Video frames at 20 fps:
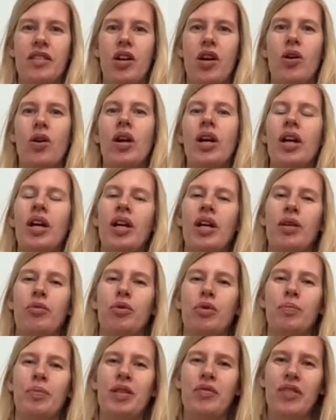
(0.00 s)
So it
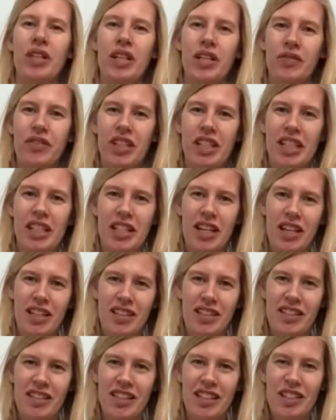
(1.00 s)
would be really
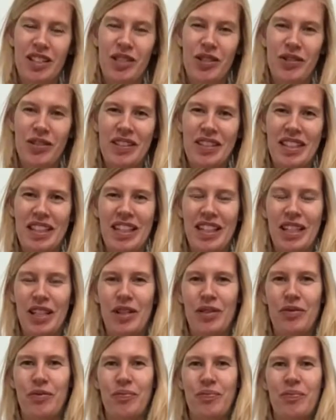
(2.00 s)
nice to see
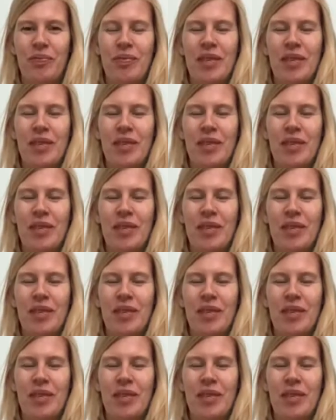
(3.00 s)
you.